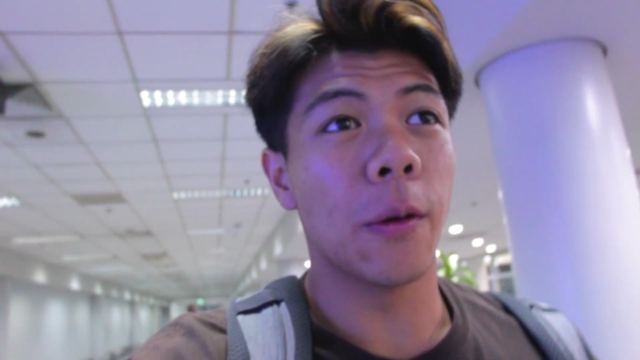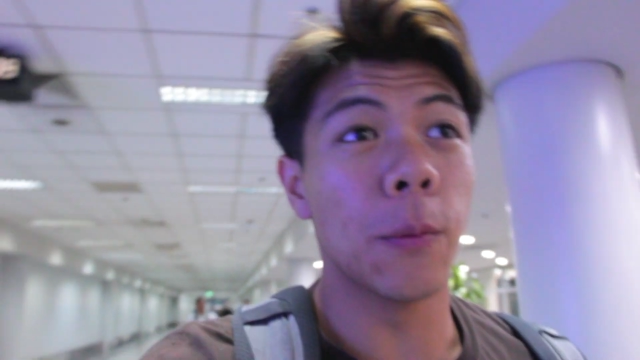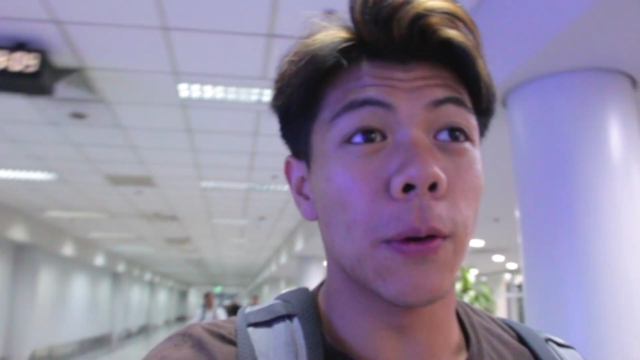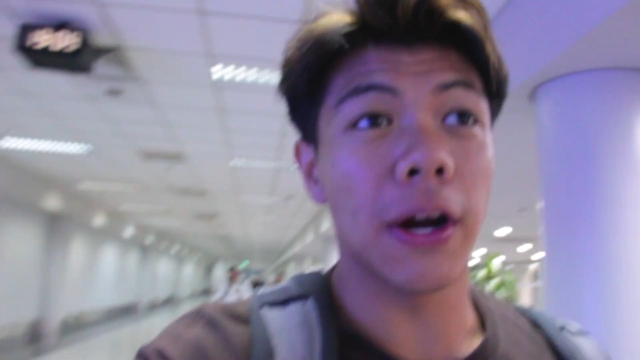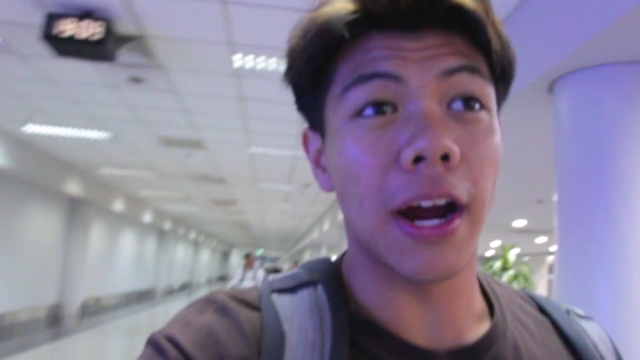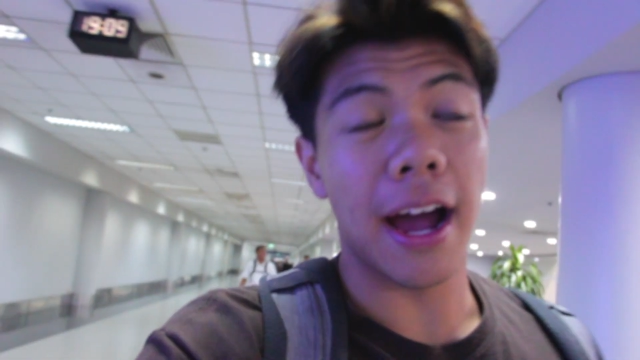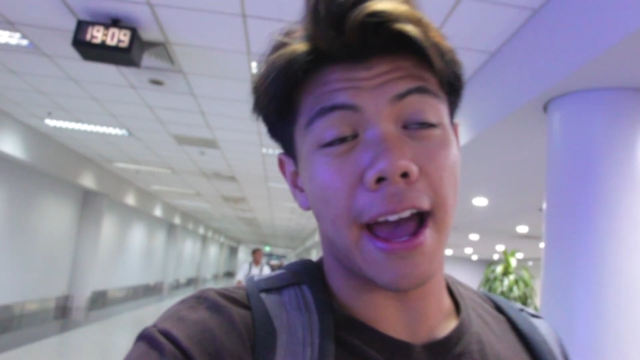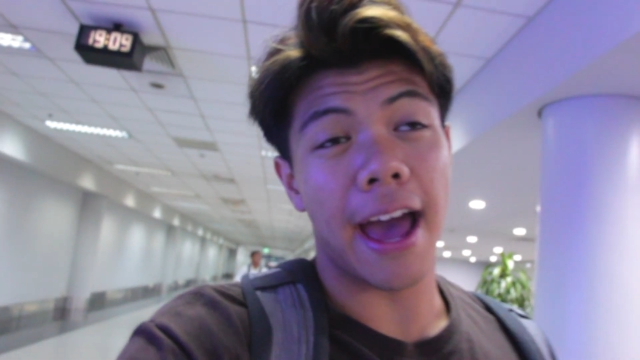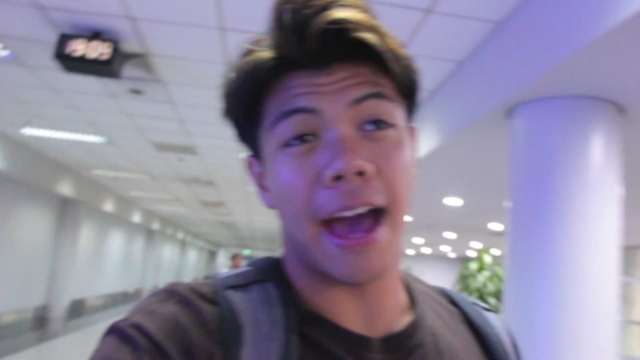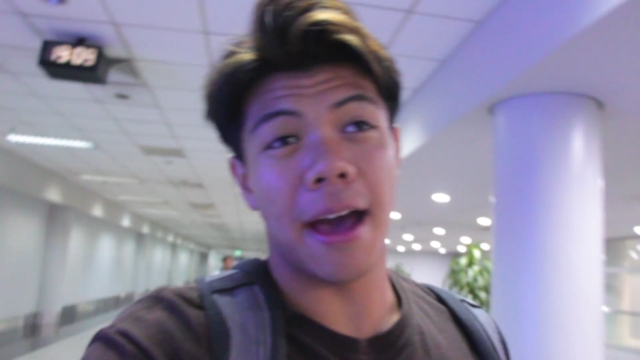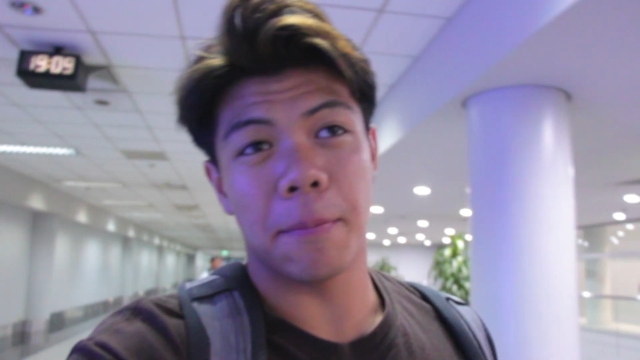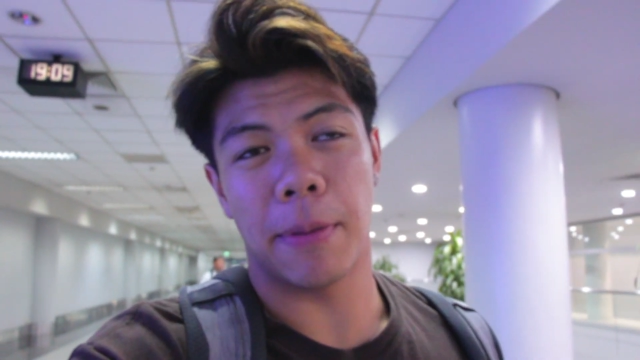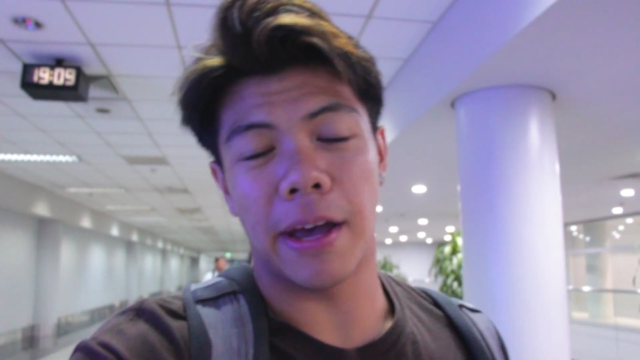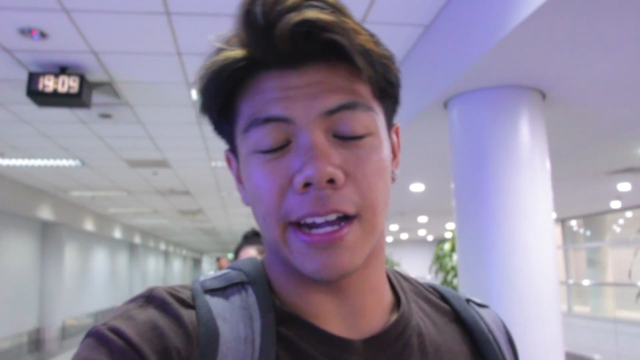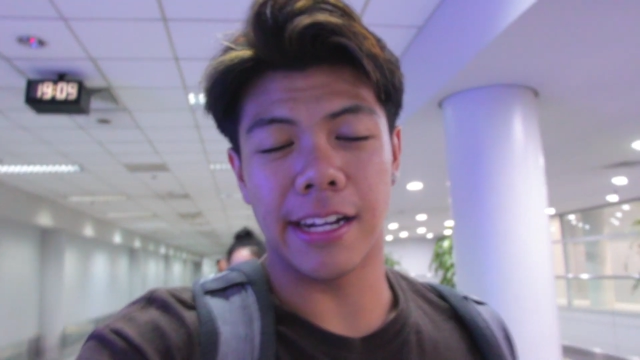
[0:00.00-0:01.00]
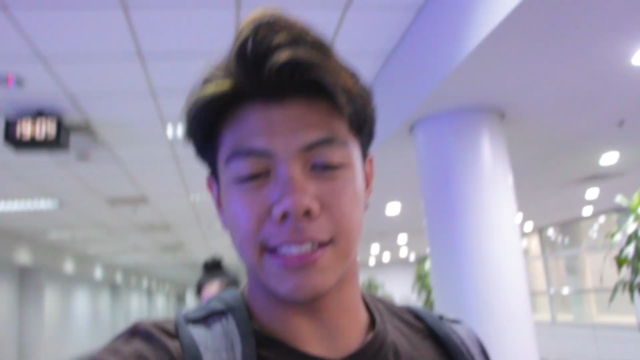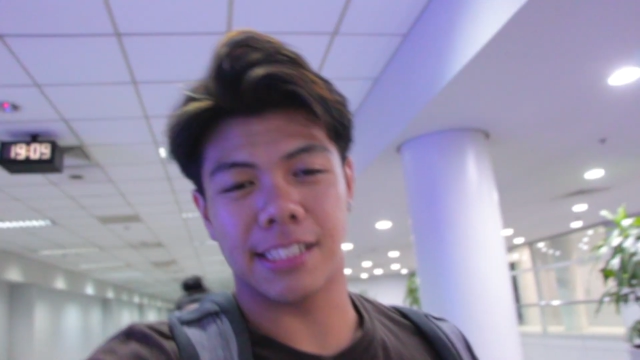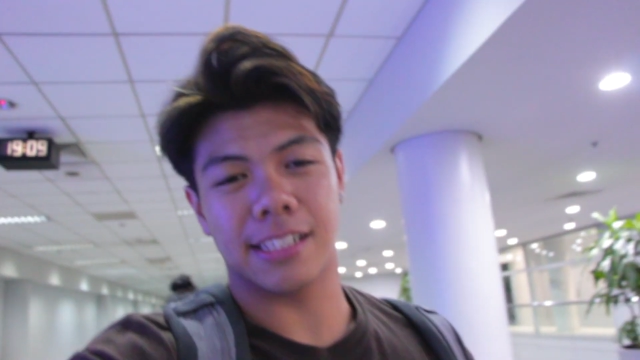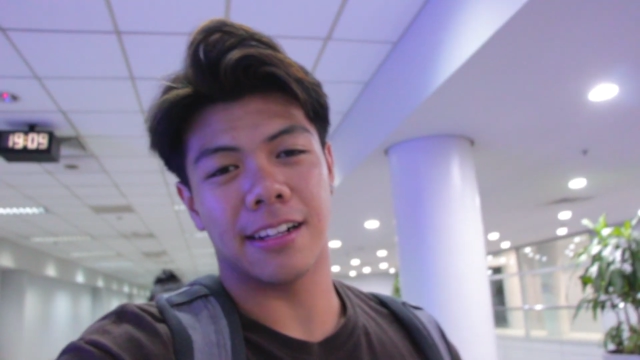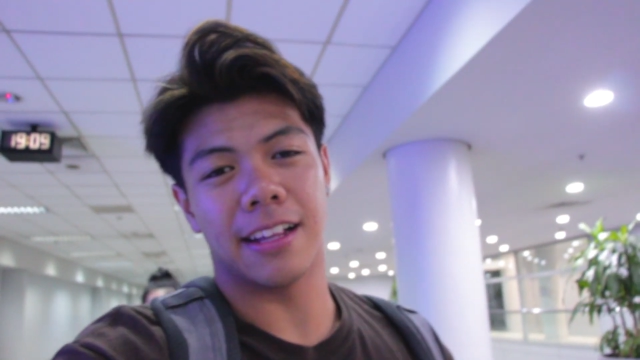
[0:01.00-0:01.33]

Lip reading: We're at baggage